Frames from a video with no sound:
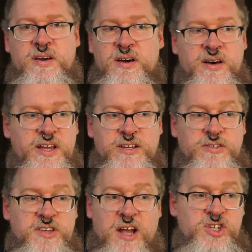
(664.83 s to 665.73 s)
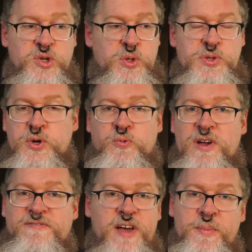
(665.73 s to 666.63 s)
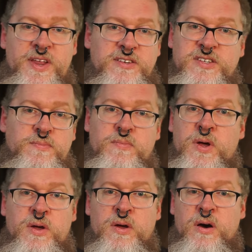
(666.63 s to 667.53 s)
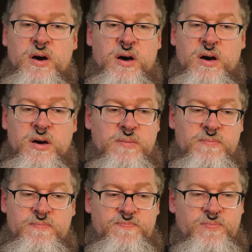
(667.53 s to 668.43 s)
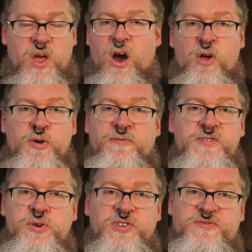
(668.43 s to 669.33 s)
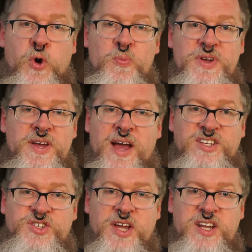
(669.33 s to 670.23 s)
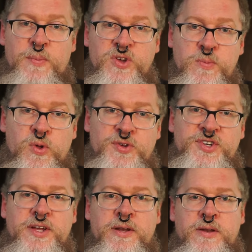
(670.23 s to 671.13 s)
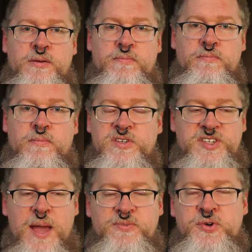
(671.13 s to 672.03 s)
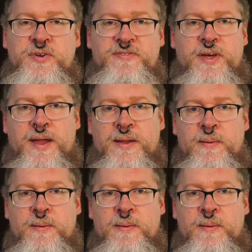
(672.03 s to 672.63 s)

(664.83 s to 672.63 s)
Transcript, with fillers: uh, intersectional third wave feminism, uh, other feels phobia, SJW bullshit. Same sort of thing.